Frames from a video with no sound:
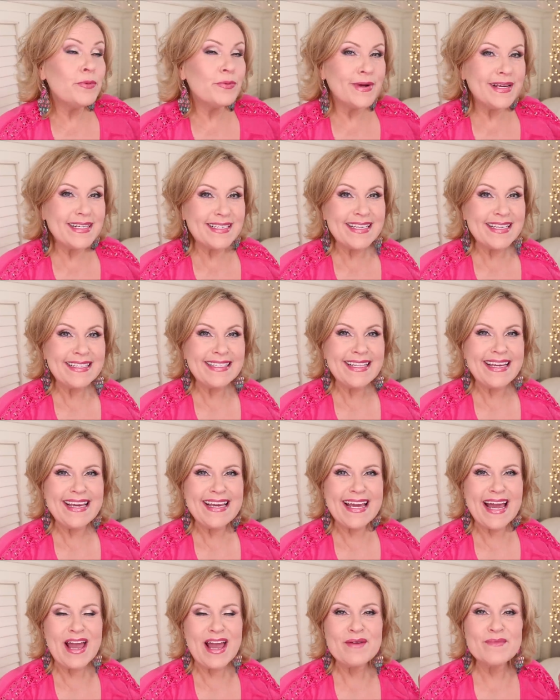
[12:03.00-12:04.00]
recently
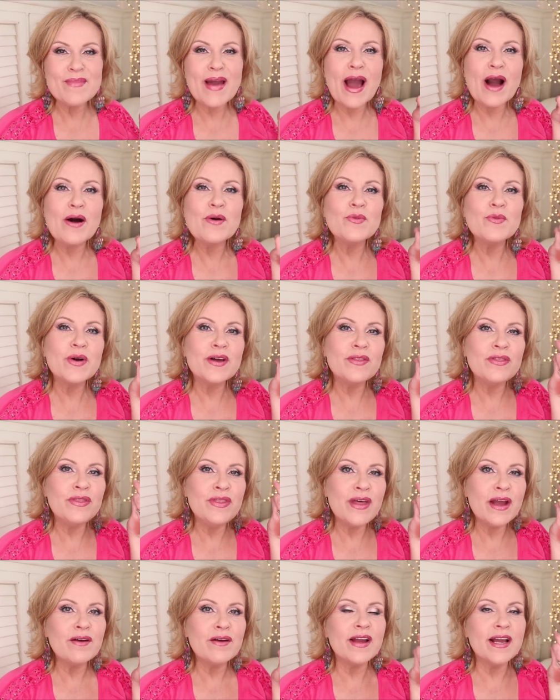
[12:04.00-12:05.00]
came out with
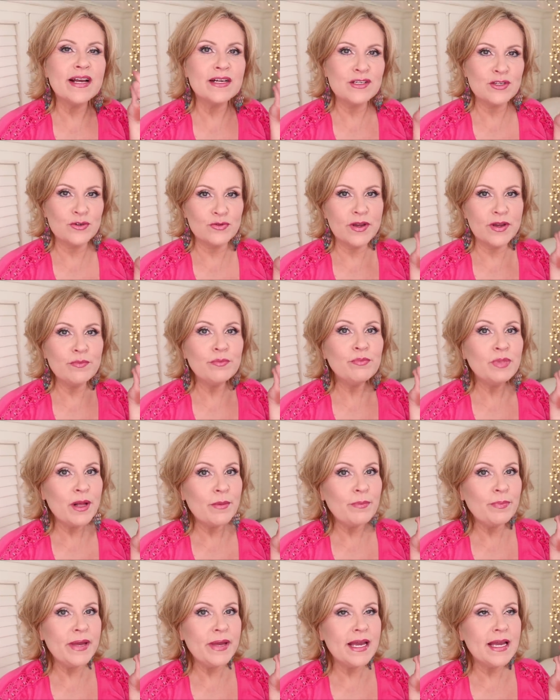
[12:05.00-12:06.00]
their Extreme
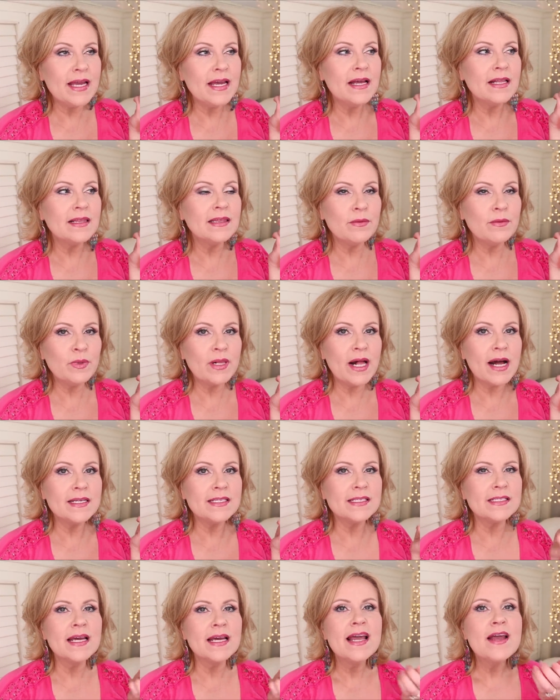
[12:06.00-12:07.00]
Plumping lip
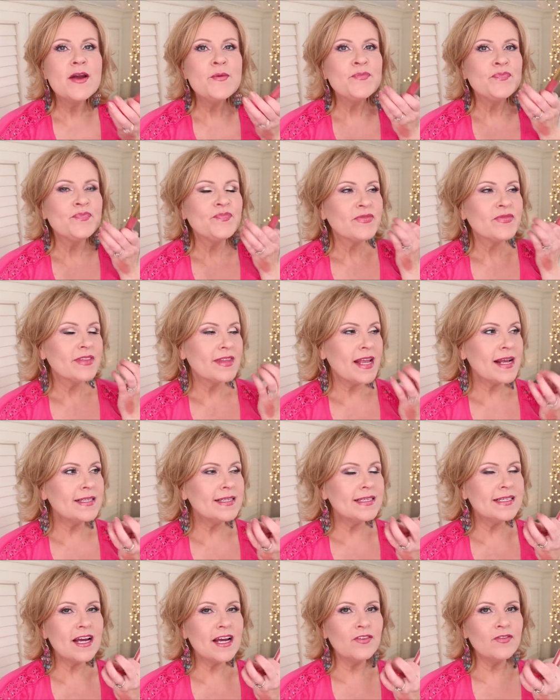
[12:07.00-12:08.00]
gloss. That
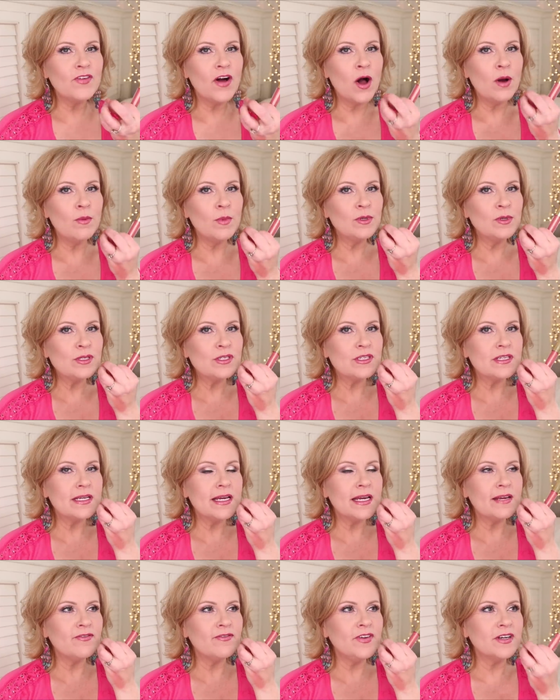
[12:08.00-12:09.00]
stuff almost
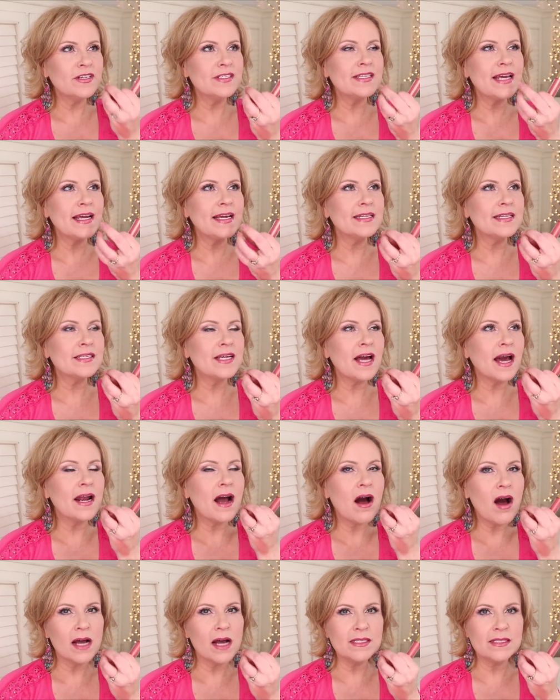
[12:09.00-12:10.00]
feels like it's got a
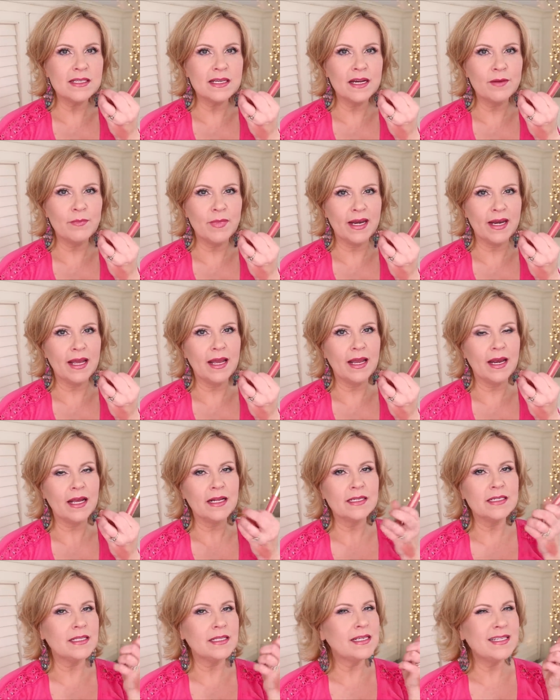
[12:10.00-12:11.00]
hot cinnamon in
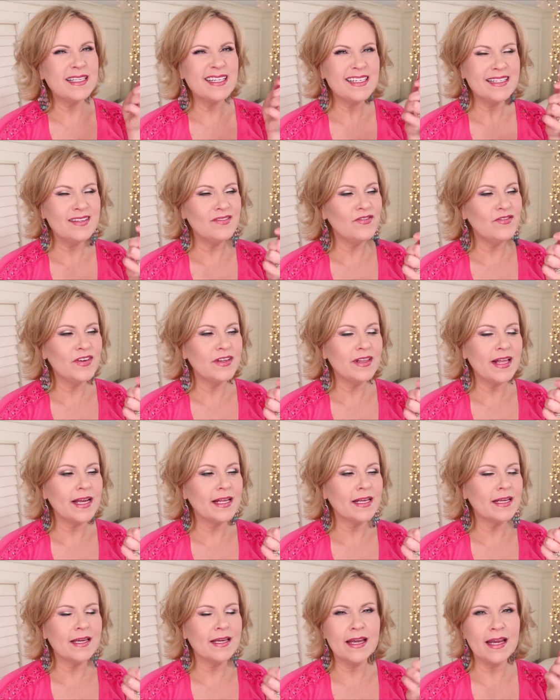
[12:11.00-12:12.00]
it. This doesn't feel
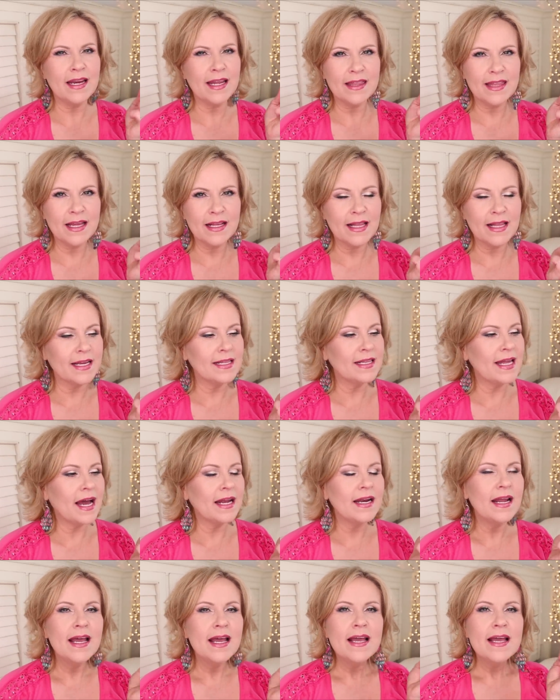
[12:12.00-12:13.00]
like anything like
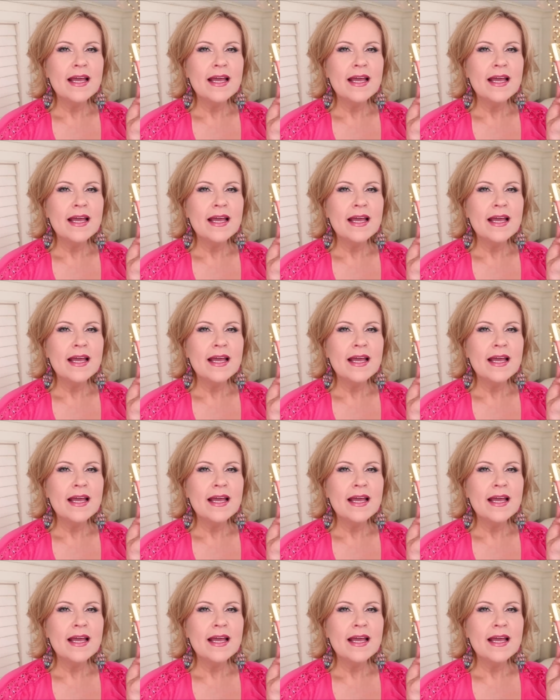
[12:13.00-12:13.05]
that.